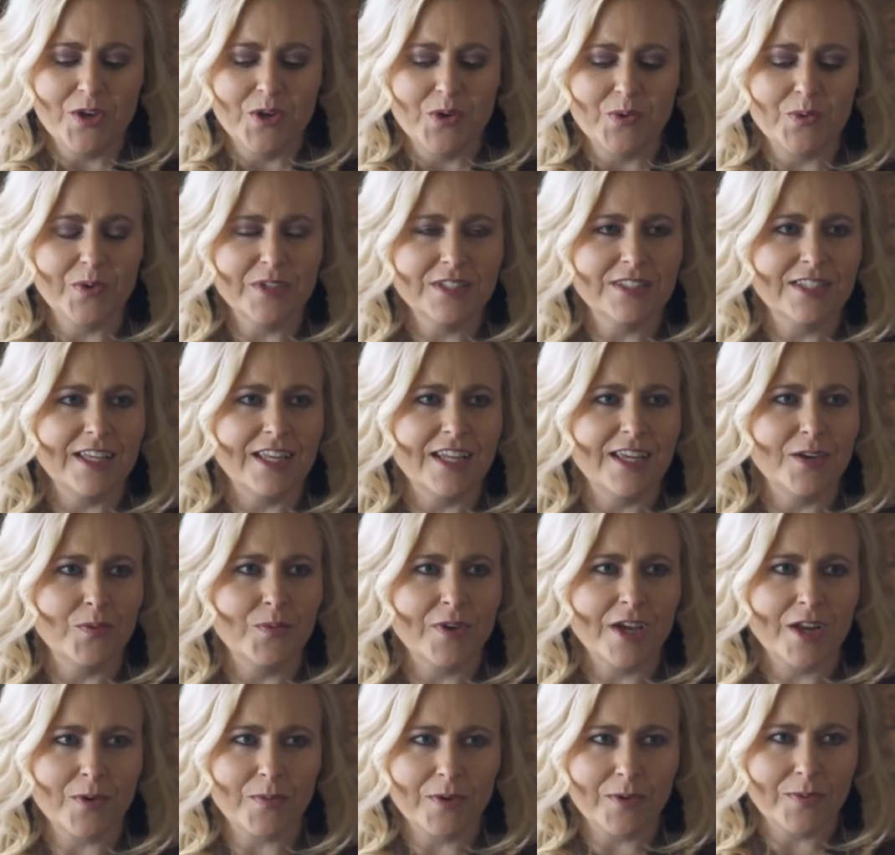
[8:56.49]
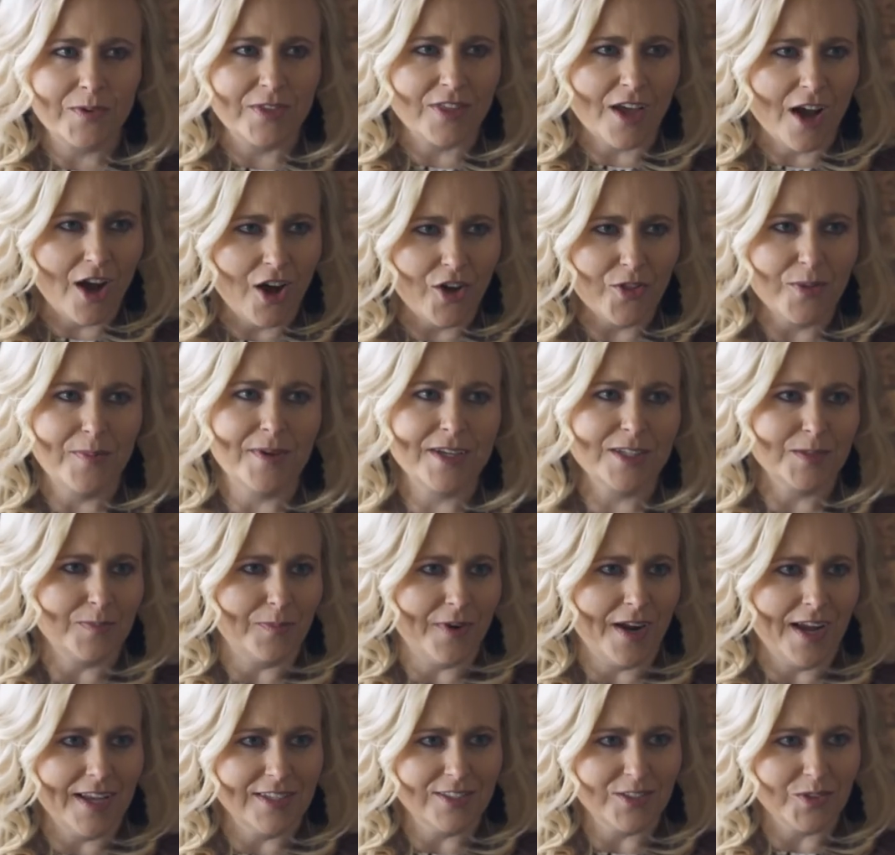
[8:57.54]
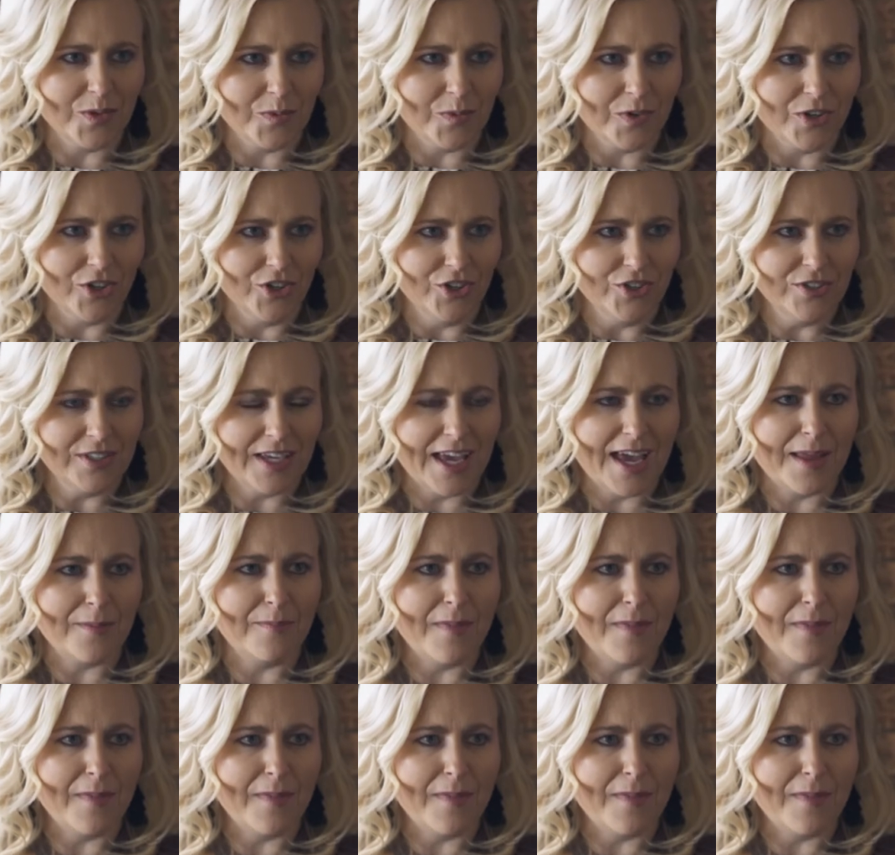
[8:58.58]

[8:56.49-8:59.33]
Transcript: was that we got to work with all the biggest brands in the world yeah.